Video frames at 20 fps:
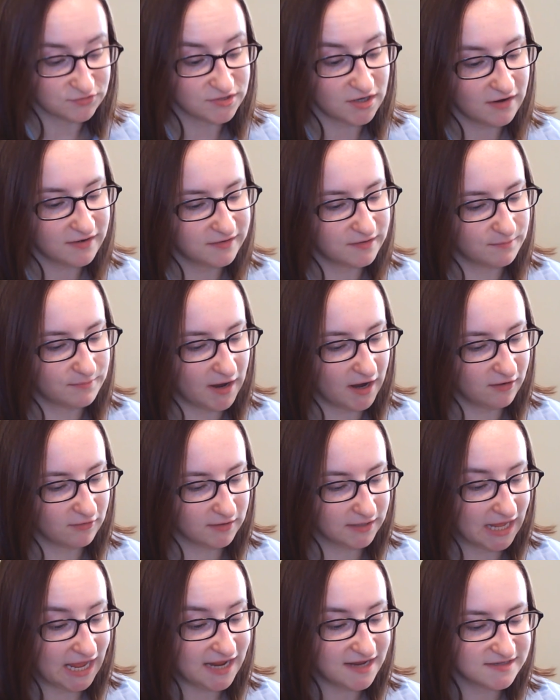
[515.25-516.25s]
As you're talking to
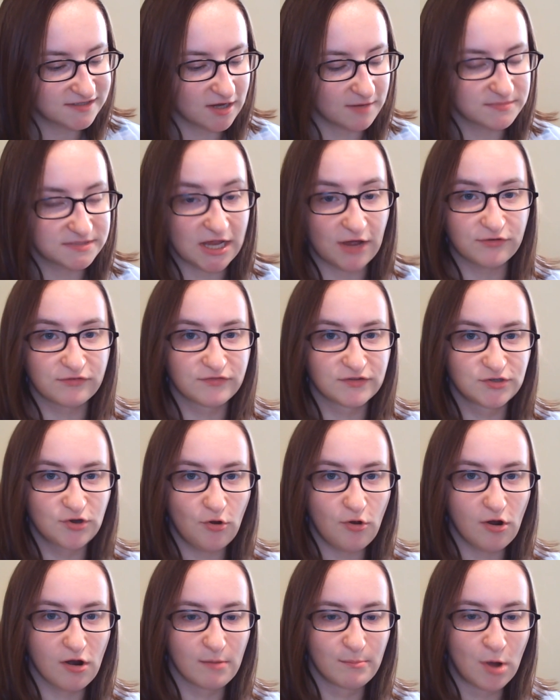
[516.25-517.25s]
Byron, Hayes comes out of the
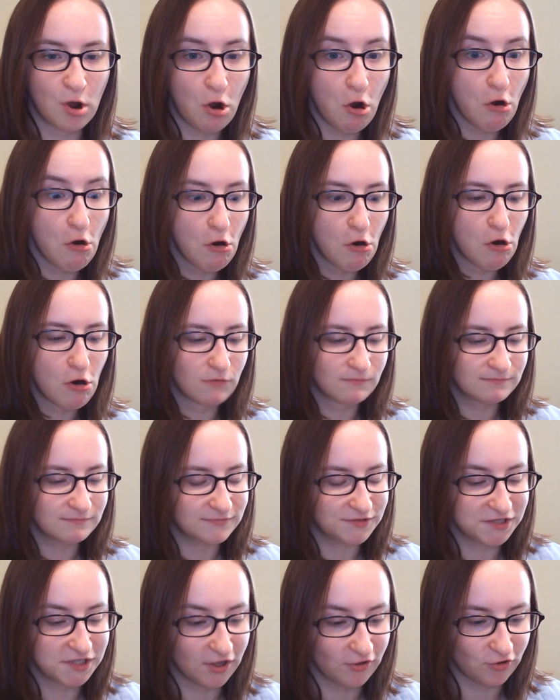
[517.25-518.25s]
dorm. Oh,
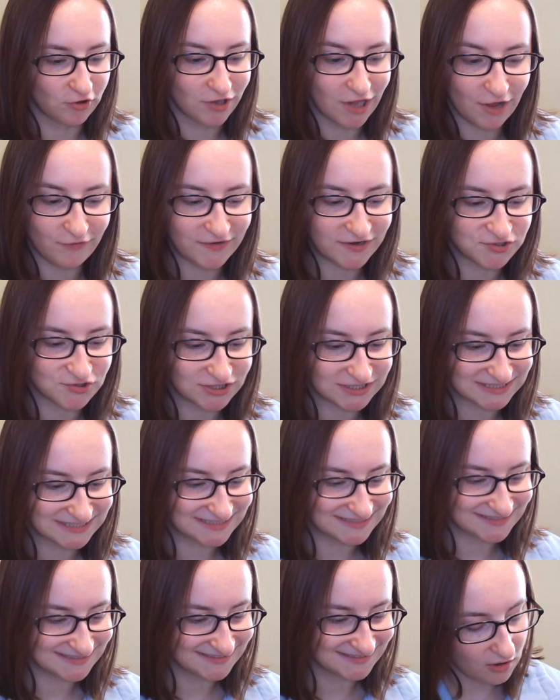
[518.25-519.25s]
the other love
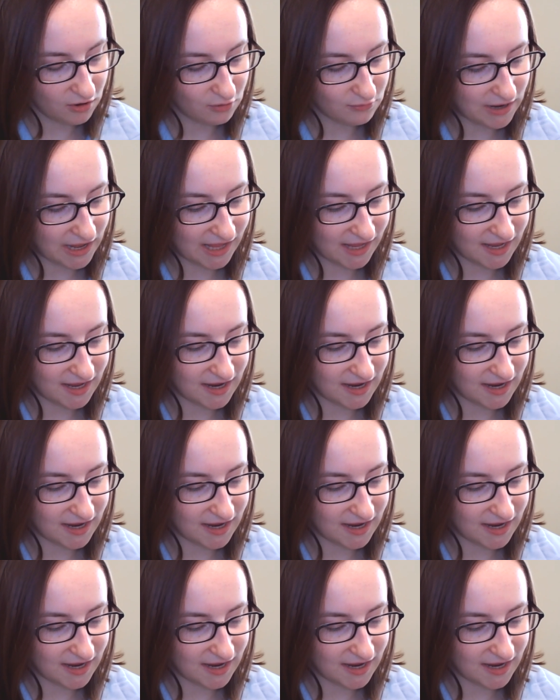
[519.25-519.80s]
interest. Oh,